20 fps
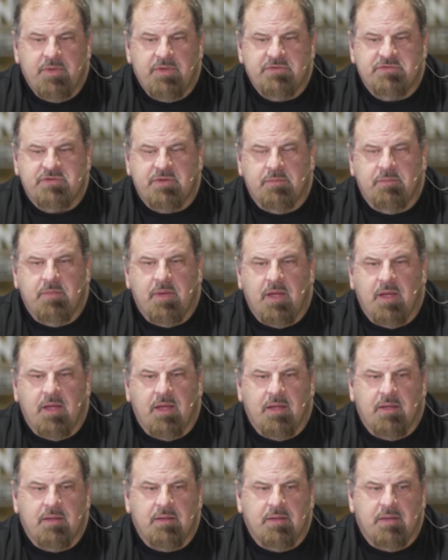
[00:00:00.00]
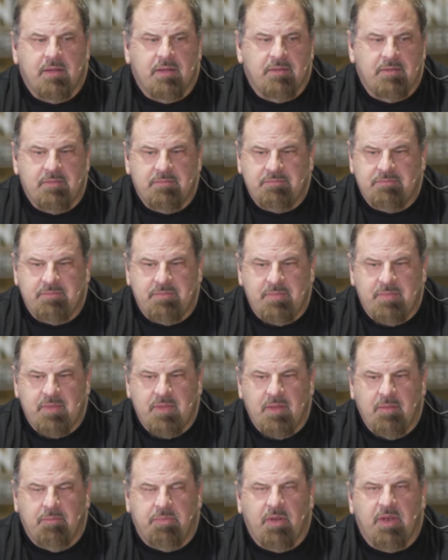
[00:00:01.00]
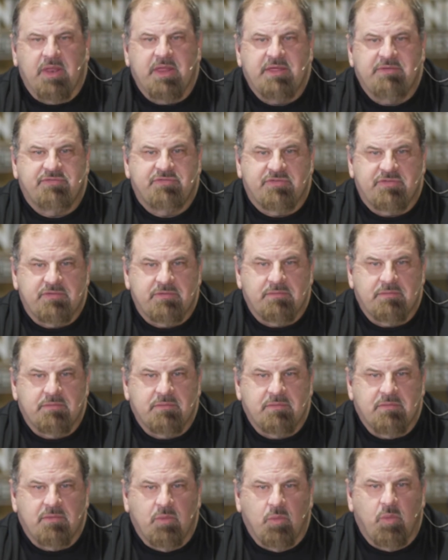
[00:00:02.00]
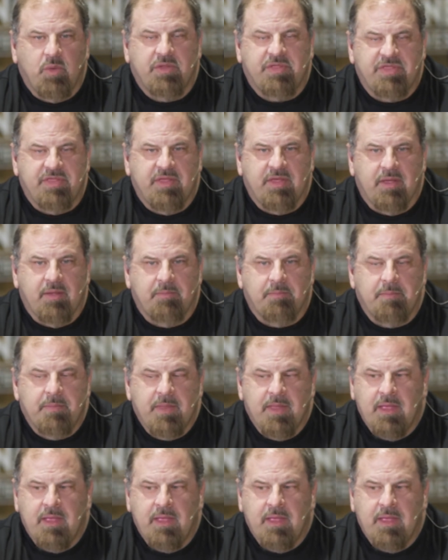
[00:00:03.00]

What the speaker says: some beliefs with them.